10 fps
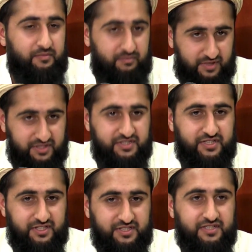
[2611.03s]
Major
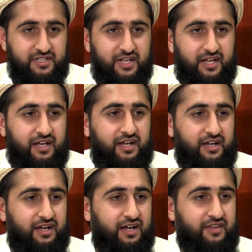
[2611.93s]
sins.
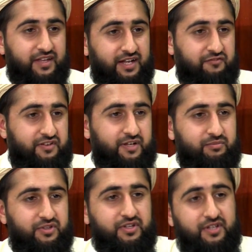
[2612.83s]
And then after that,
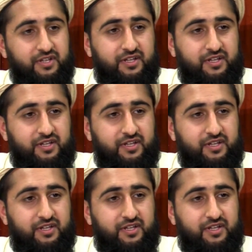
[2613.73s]
brother?